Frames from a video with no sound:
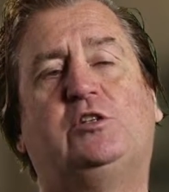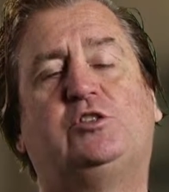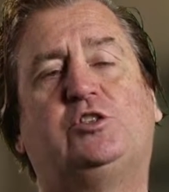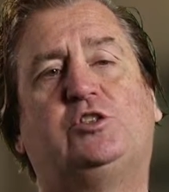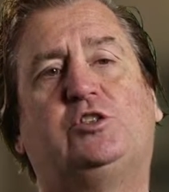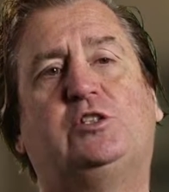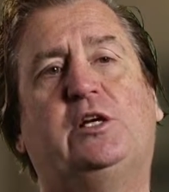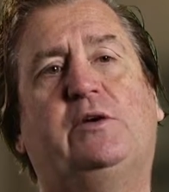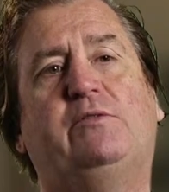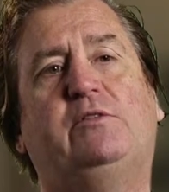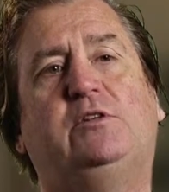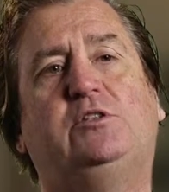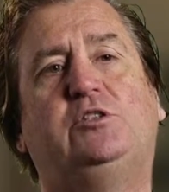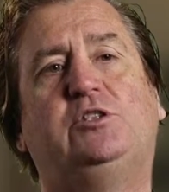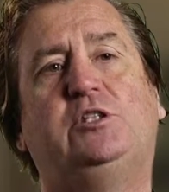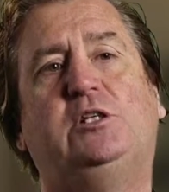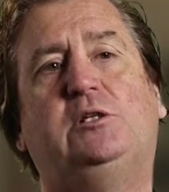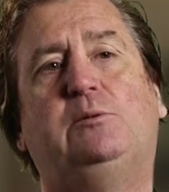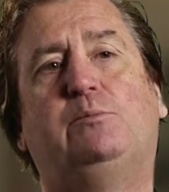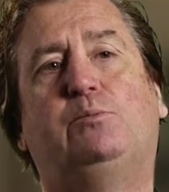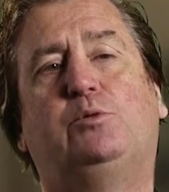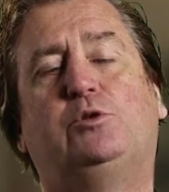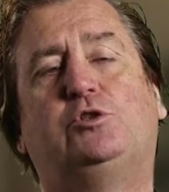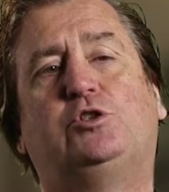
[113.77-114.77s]
at
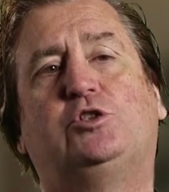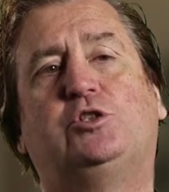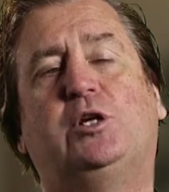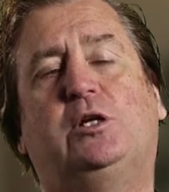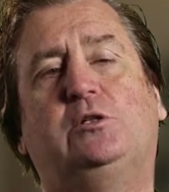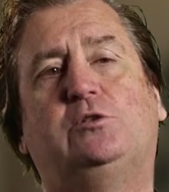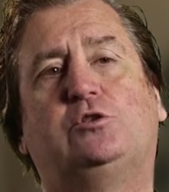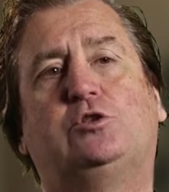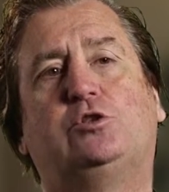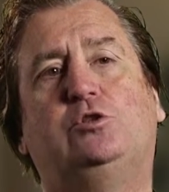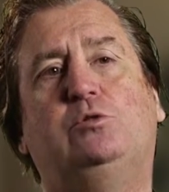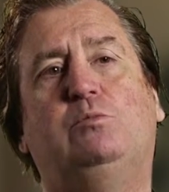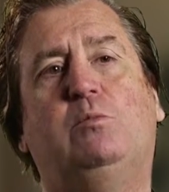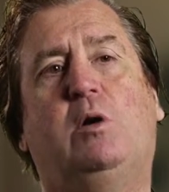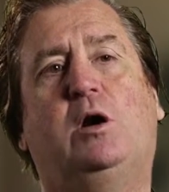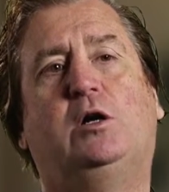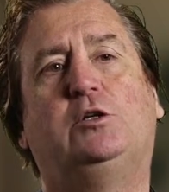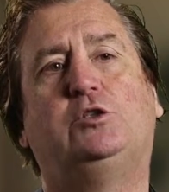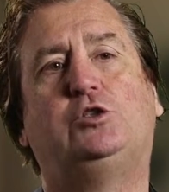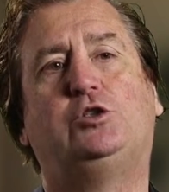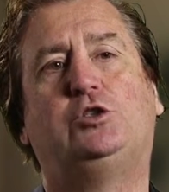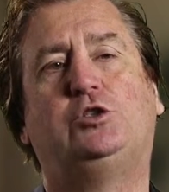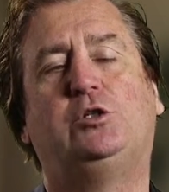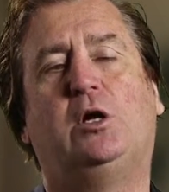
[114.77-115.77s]
17% too
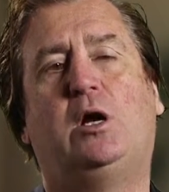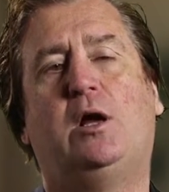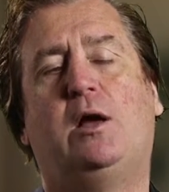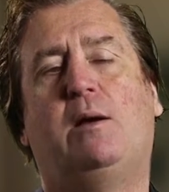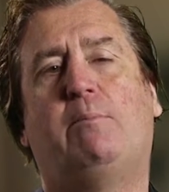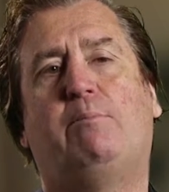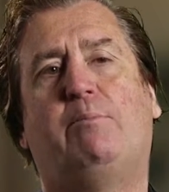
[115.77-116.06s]
much,